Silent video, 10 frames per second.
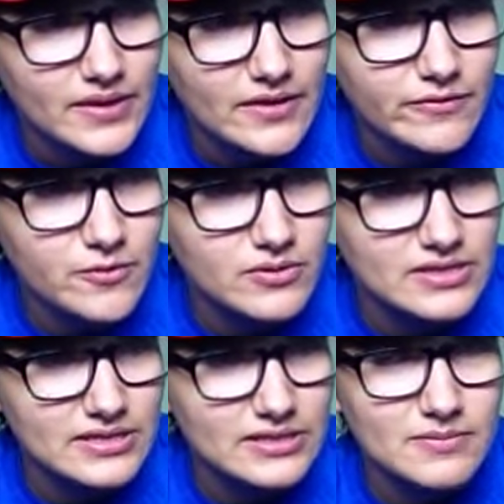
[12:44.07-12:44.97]
if you were to
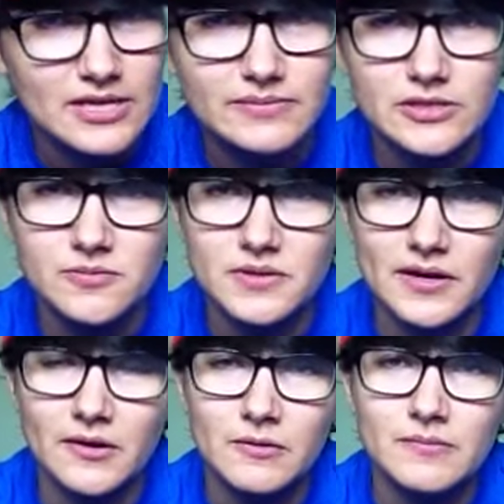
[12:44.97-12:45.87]
suddenly become a
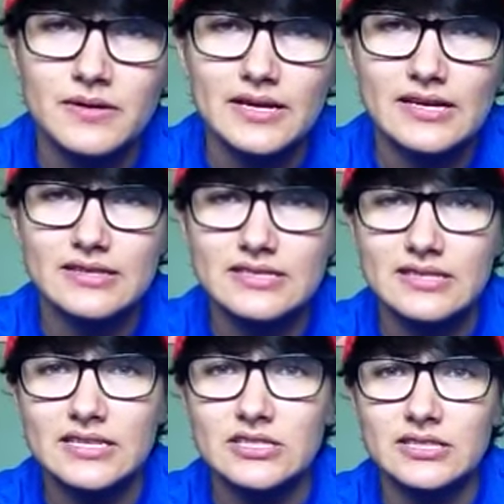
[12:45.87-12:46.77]
superhero, and this
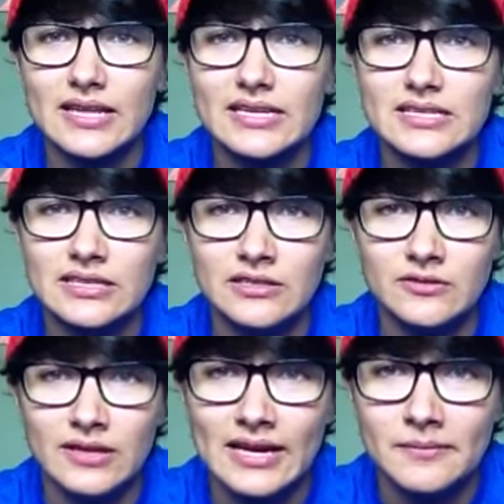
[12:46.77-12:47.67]
thing just landed in
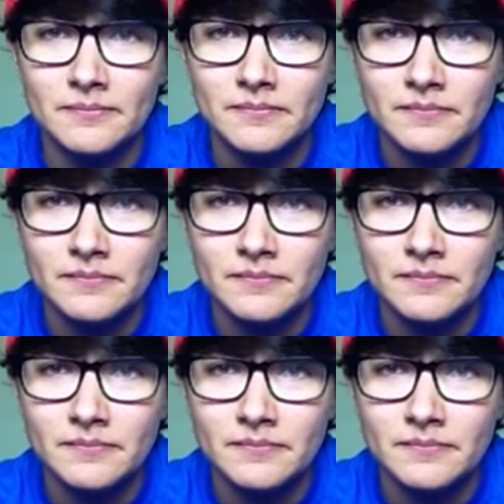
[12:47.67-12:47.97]
your lap,